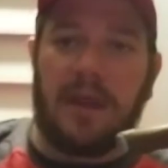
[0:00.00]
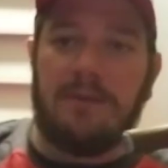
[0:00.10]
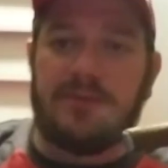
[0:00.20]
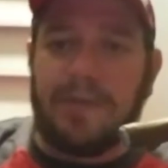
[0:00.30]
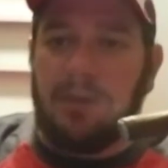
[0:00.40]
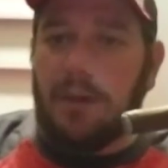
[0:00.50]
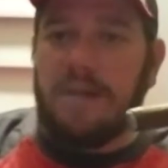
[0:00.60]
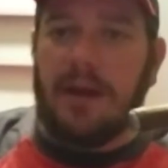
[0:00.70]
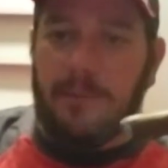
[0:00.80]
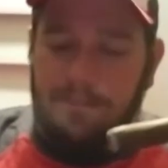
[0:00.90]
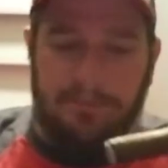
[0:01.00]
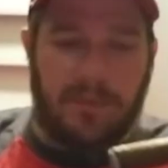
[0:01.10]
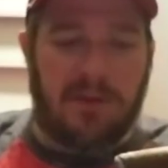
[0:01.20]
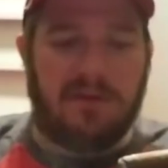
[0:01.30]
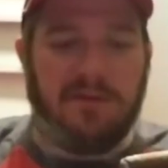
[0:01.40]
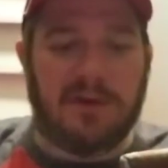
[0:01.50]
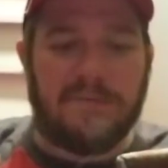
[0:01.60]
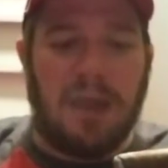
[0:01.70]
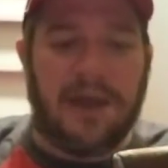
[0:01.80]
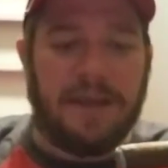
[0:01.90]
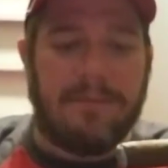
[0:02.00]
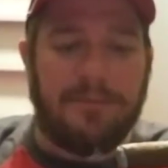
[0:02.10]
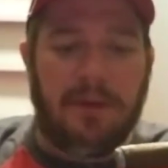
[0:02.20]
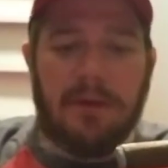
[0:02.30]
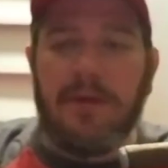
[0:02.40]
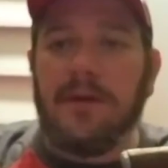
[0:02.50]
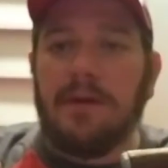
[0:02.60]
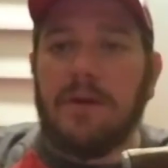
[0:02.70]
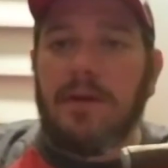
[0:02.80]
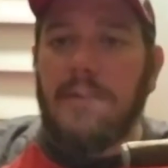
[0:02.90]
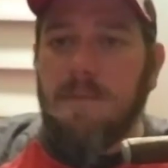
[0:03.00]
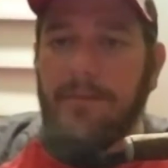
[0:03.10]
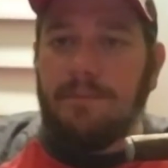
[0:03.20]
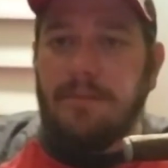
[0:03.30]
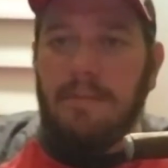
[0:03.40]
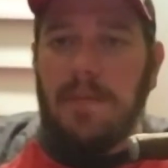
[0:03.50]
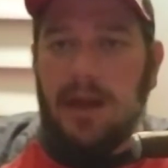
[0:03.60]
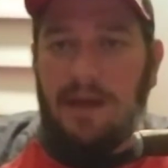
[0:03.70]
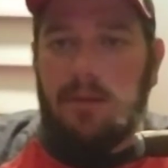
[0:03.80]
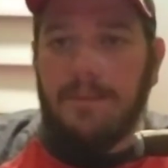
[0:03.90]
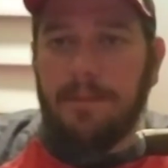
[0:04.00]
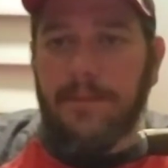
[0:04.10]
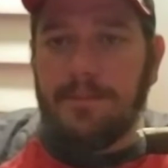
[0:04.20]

I would say right now, as far as body, medium